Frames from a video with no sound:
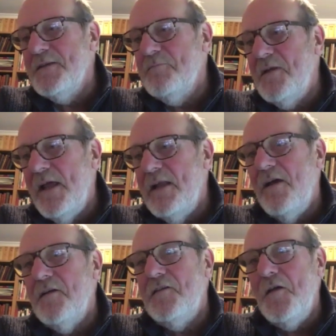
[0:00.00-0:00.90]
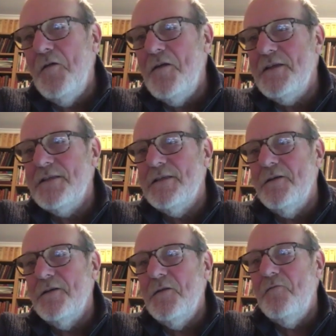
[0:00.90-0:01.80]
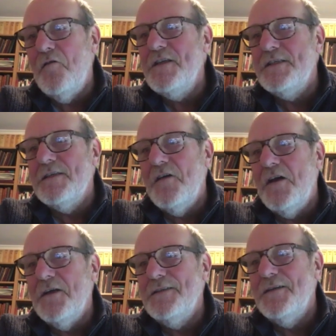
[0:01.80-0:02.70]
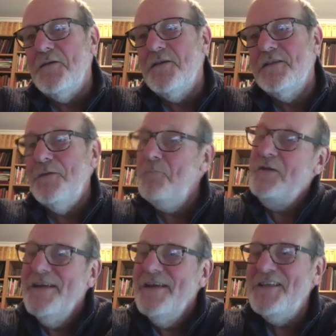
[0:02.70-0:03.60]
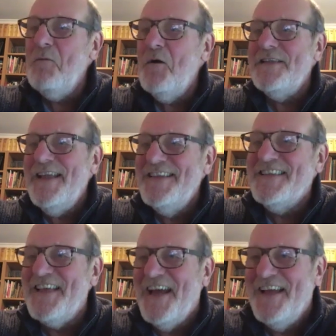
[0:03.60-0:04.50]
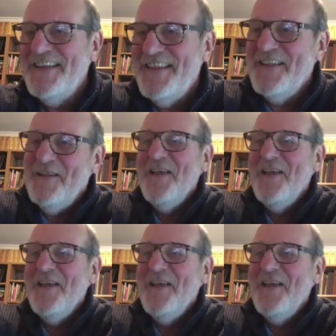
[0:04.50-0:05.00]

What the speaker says: played Arcturus, or the voice of Arcturus. He wasn't inside the